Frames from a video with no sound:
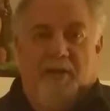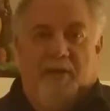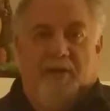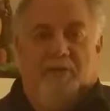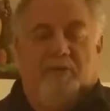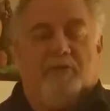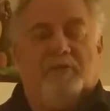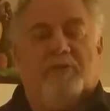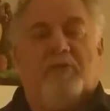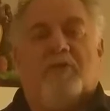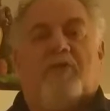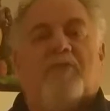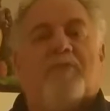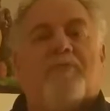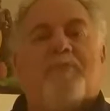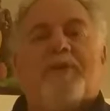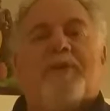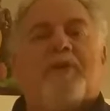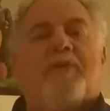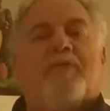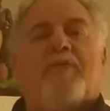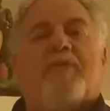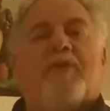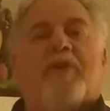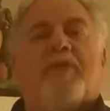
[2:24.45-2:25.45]
So this has been
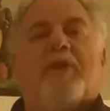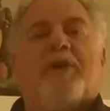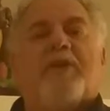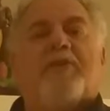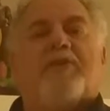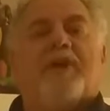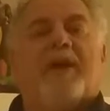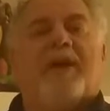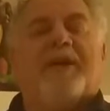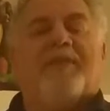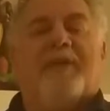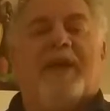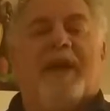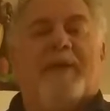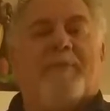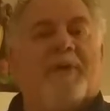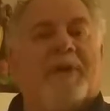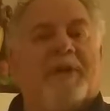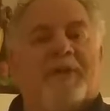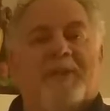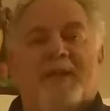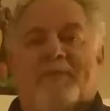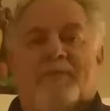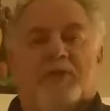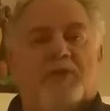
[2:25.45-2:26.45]
a very
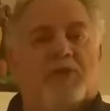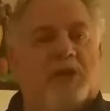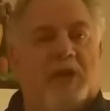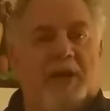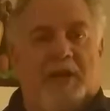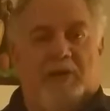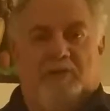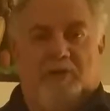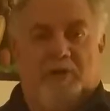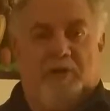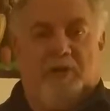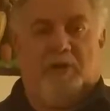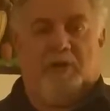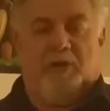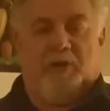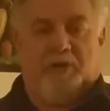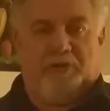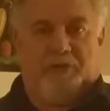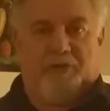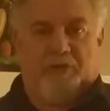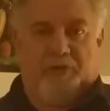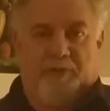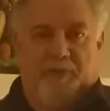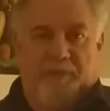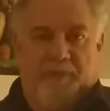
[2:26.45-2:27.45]
dynamic and ever-changing
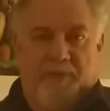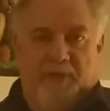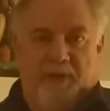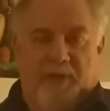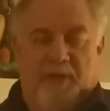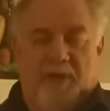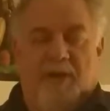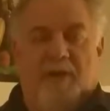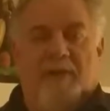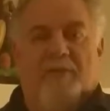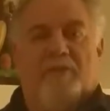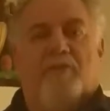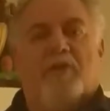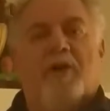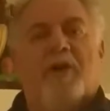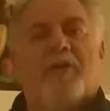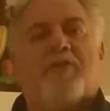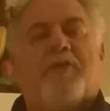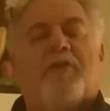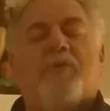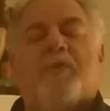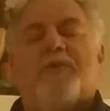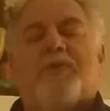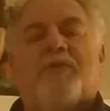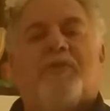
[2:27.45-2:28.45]
culture. For
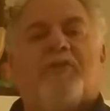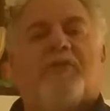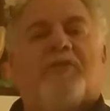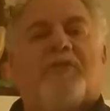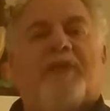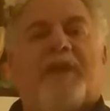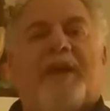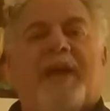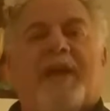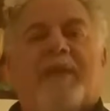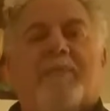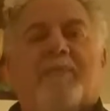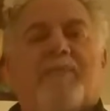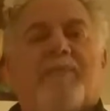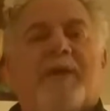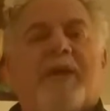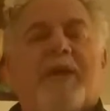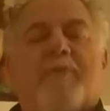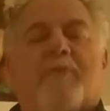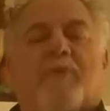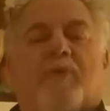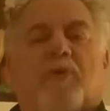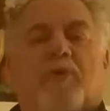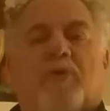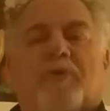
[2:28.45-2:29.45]
us to understand
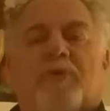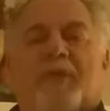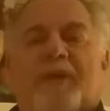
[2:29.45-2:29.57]
people